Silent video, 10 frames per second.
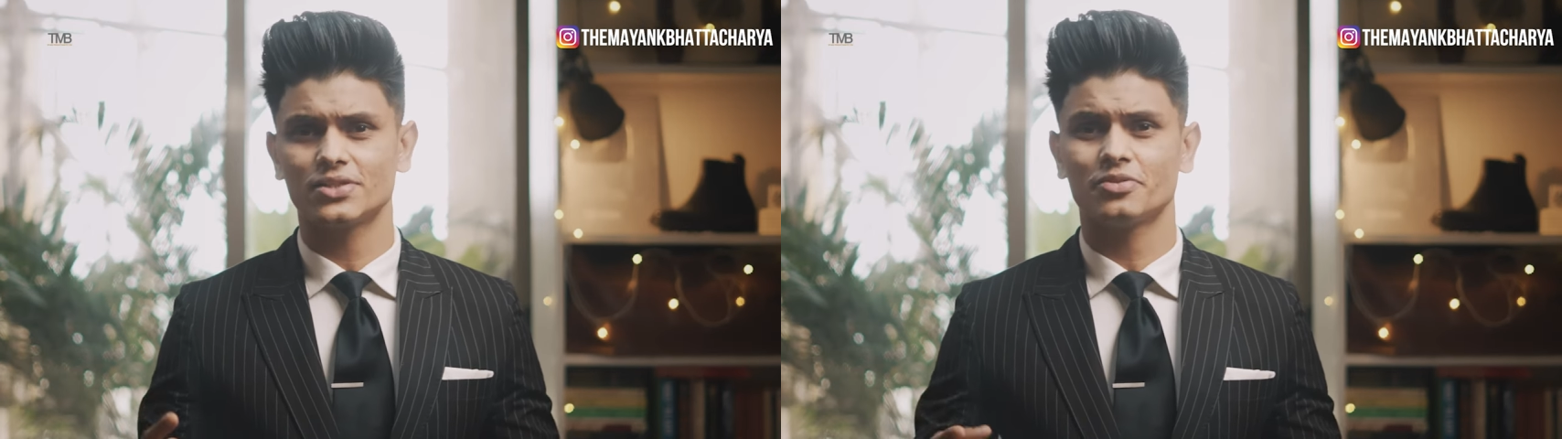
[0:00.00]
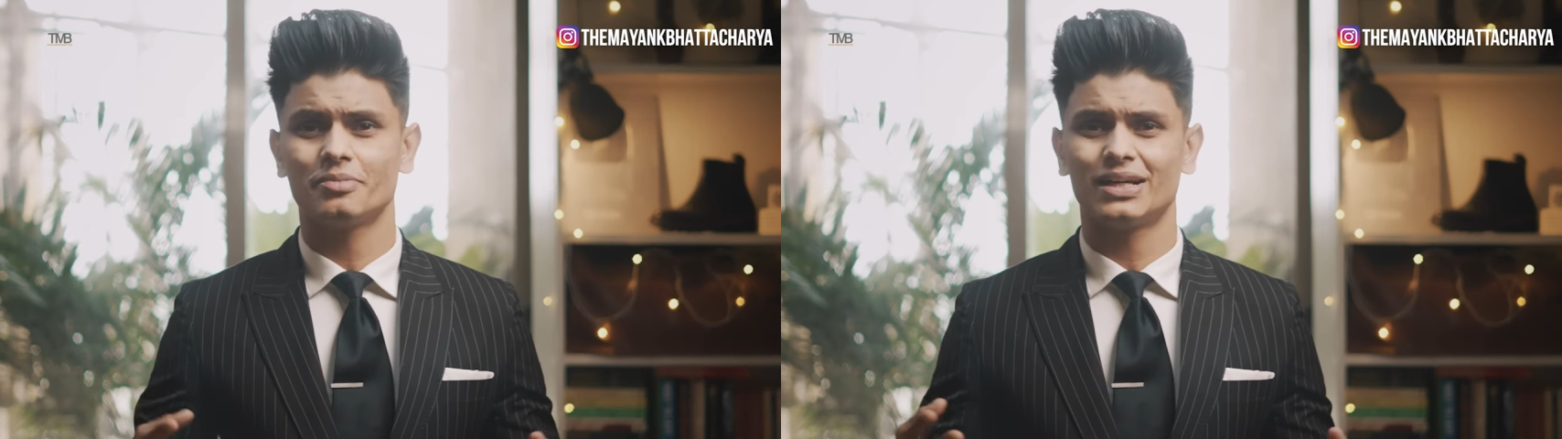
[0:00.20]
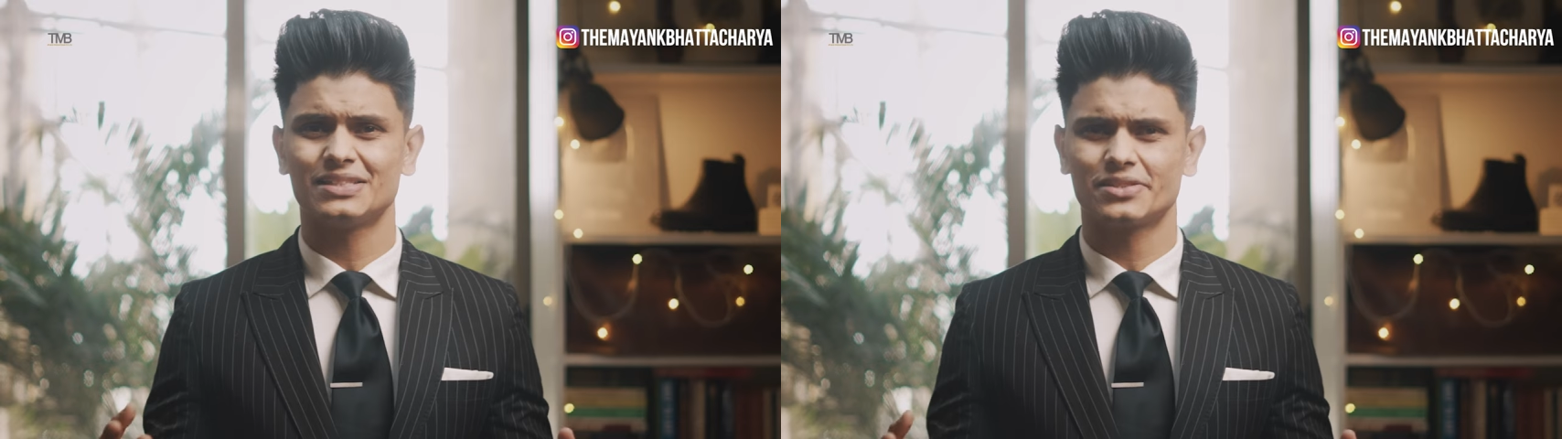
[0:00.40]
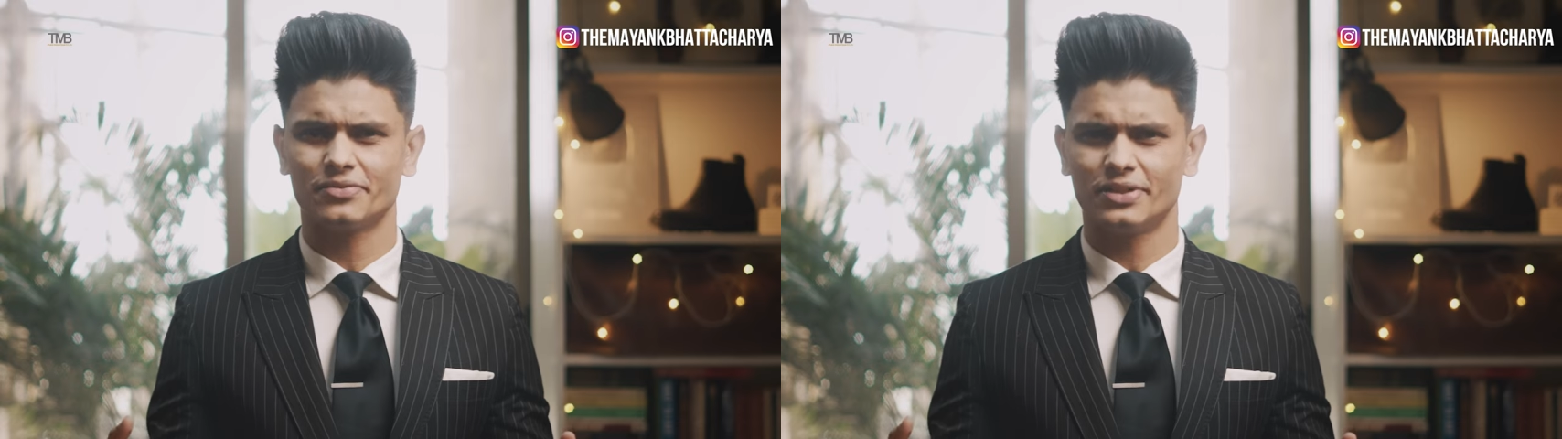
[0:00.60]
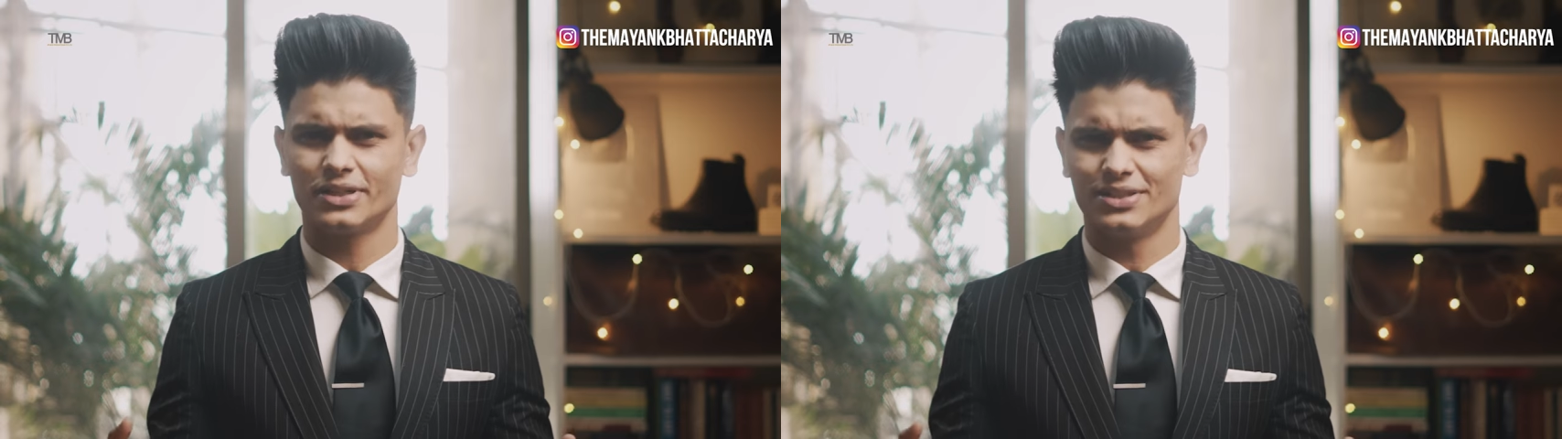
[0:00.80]
of a man's
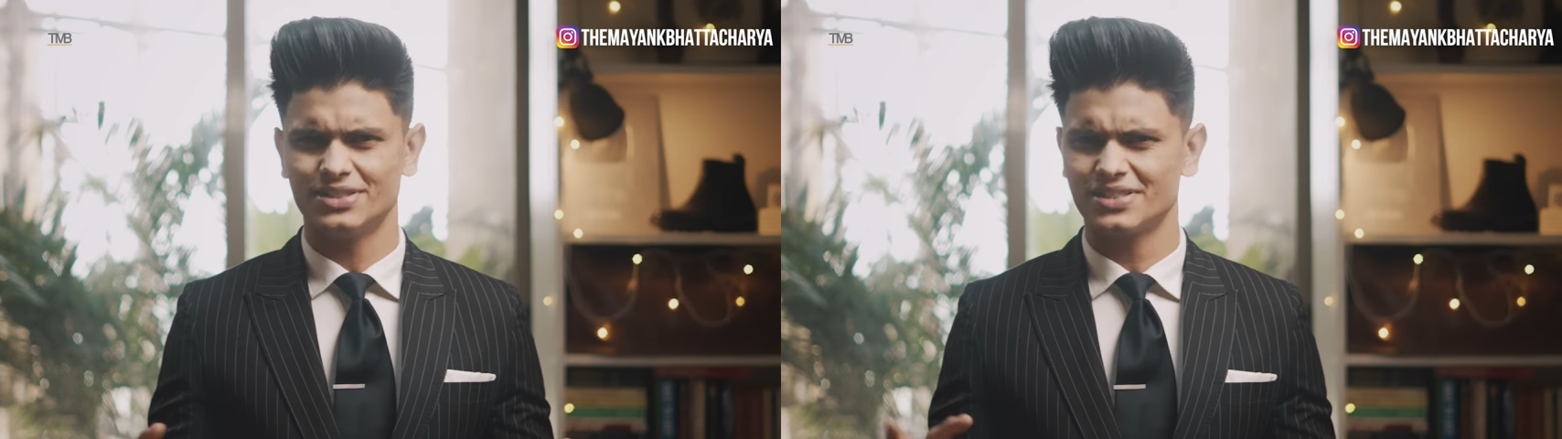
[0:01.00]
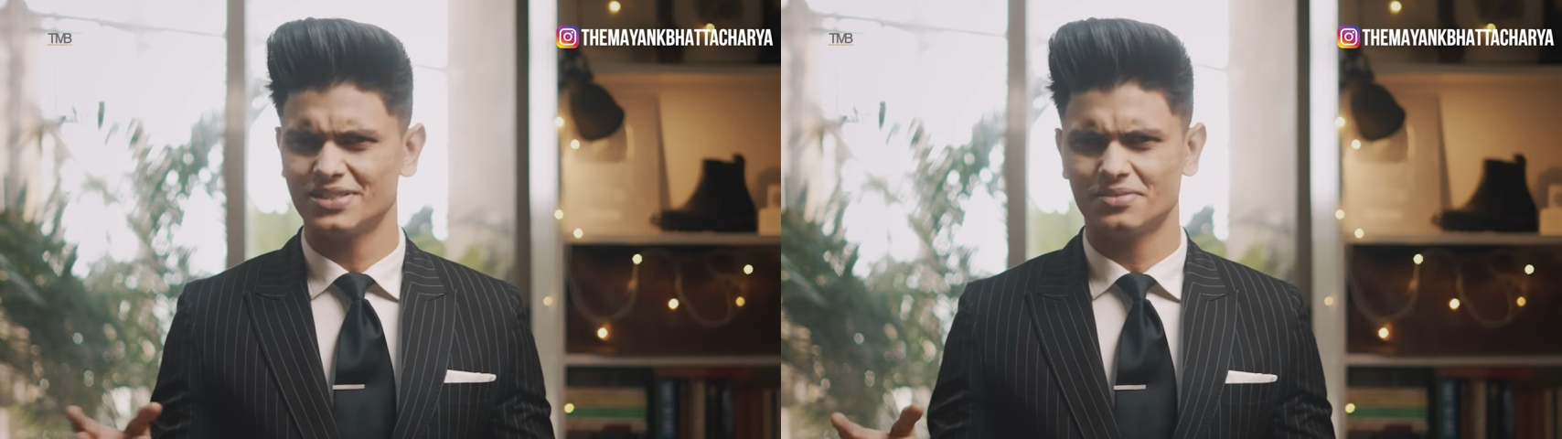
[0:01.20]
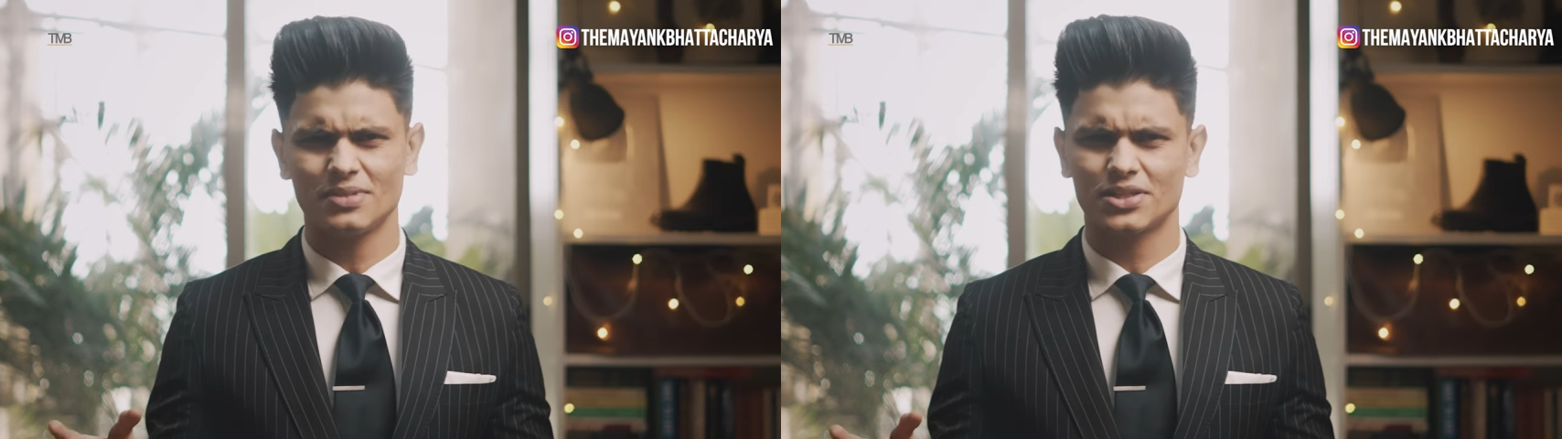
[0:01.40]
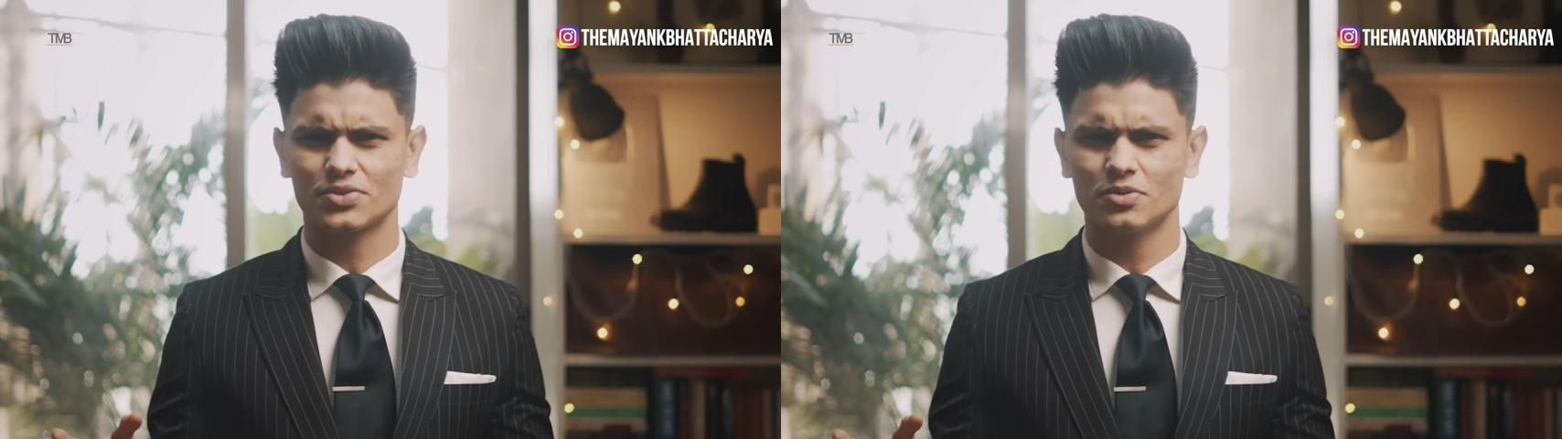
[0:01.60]
awareness is next to